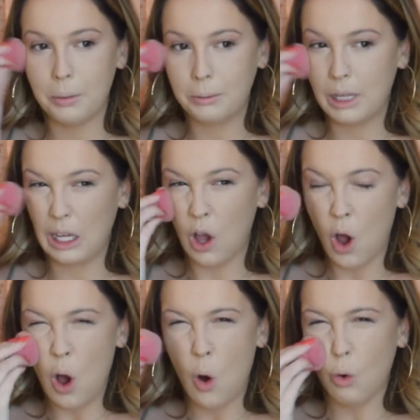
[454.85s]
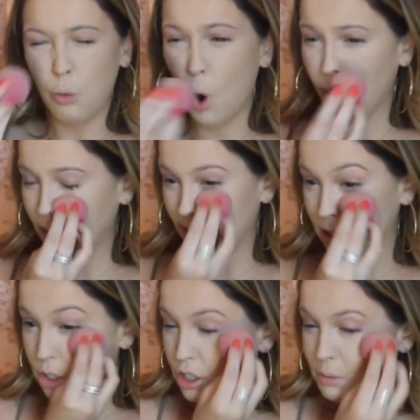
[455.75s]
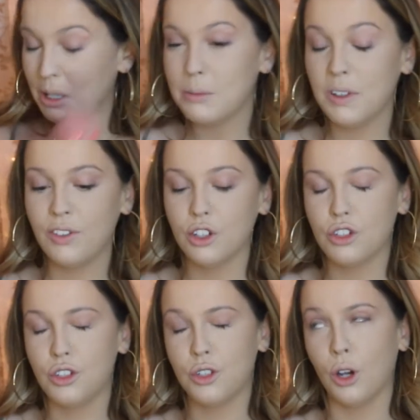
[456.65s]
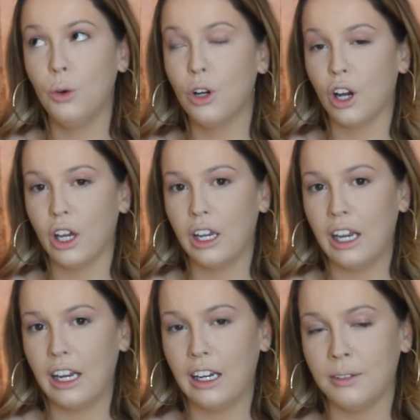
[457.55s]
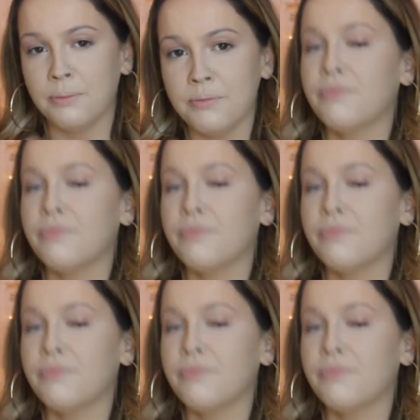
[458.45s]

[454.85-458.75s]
I'm like, whoa, like this just makes me feel so good, and